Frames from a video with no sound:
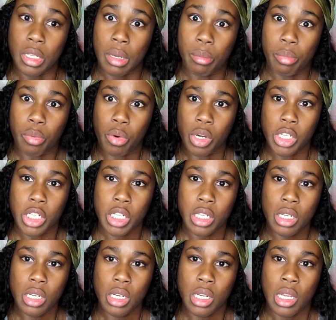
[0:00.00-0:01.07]

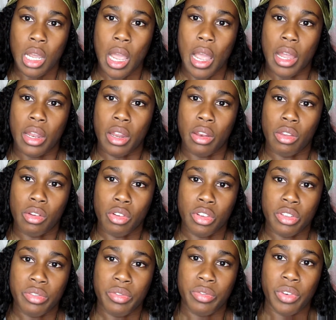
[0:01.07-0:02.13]
portion, and then they'll
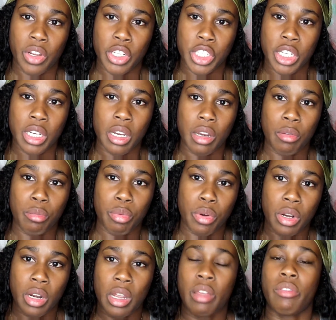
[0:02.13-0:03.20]
just flush it and put
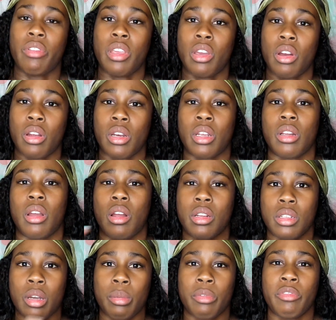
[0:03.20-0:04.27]
an IV on
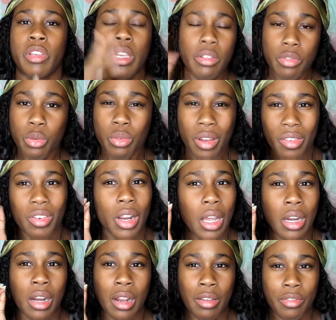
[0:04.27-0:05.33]
top of it. If you've ever had
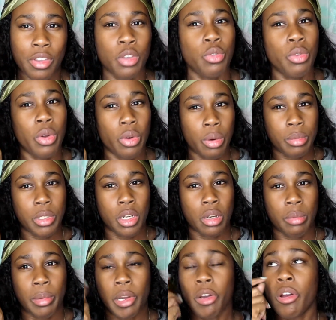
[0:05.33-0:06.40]
an IV, you know what I'm
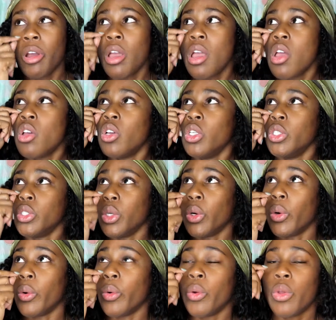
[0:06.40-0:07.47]
talking about.
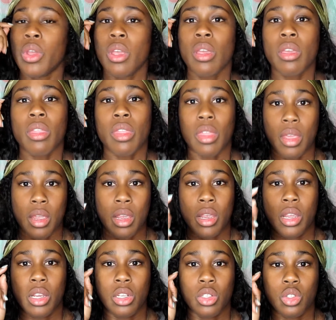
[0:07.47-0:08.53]
So
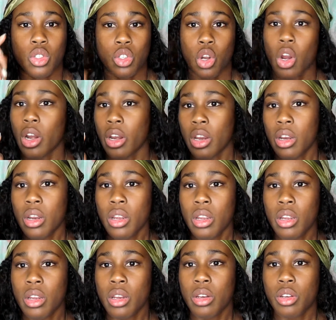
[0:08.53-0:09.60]
they started
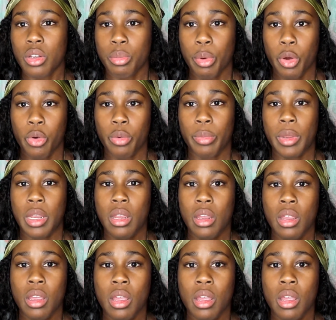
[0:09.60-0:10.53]
to poke me.